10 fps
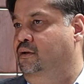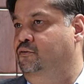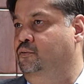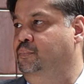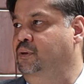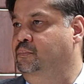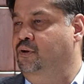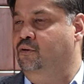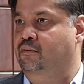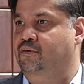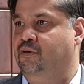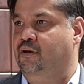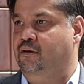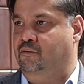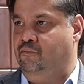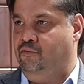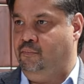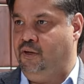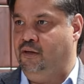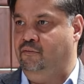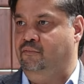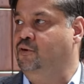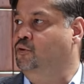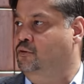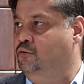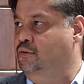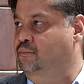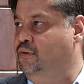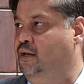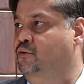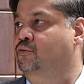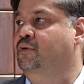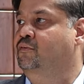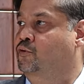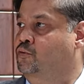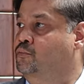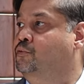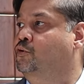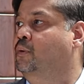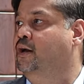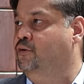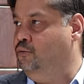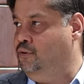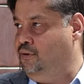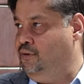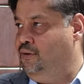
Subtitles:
So people always are from India, when we talk to them, they're like, no, we want to go by road.